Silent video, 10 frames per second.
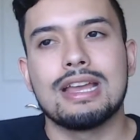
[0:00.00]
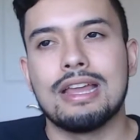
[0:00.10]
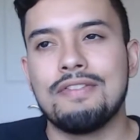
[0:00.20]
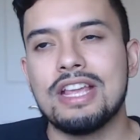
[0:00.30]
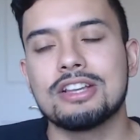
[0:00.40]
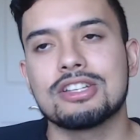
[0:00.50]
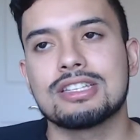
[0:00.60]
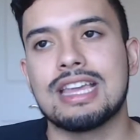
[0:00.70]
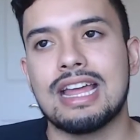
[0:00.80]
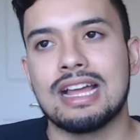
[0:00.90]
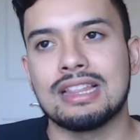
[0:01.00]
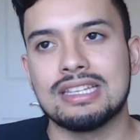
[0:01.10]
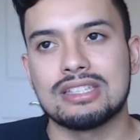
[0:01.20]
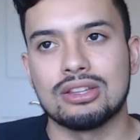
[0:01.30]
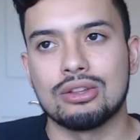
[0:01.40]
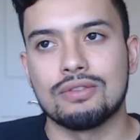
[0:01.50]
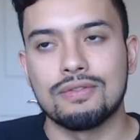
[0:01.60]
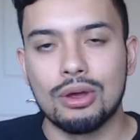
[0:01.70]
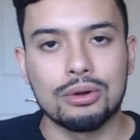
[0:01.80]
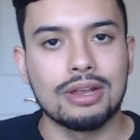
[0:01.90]
if he can just get at least a little
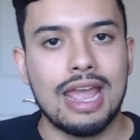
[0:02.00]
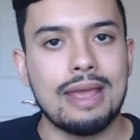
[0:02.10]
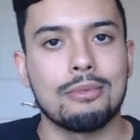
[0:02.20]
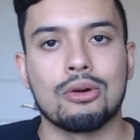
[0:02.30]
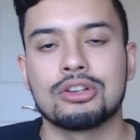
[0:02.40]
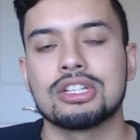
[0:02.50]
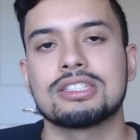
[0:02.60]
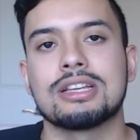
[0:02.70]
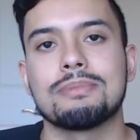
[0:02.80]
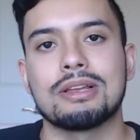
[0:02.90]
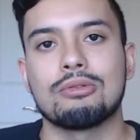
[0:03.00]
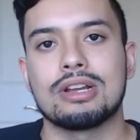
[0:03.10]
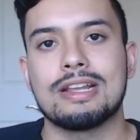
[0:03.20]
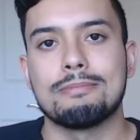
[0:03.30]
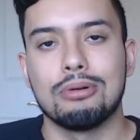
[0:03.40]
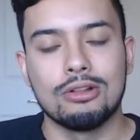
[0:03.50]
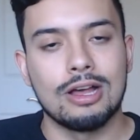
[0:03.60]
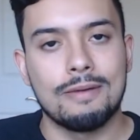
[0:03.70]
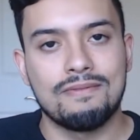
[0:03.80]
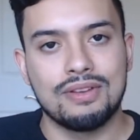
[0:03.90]
floater game or just something where he can pull
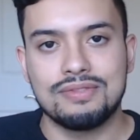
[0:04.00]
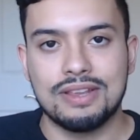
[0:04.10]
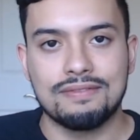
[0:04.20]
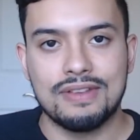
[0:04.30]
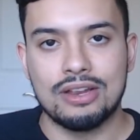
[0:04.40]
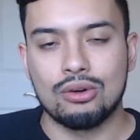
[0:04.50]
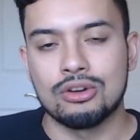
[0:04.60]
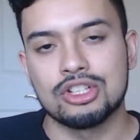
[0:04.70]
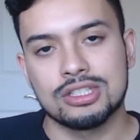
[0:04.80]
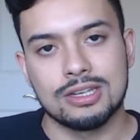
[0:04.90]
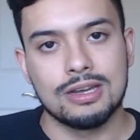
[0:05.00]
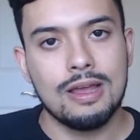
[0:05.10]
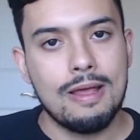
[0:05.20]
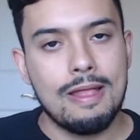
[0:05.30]
up 15 feet or just a,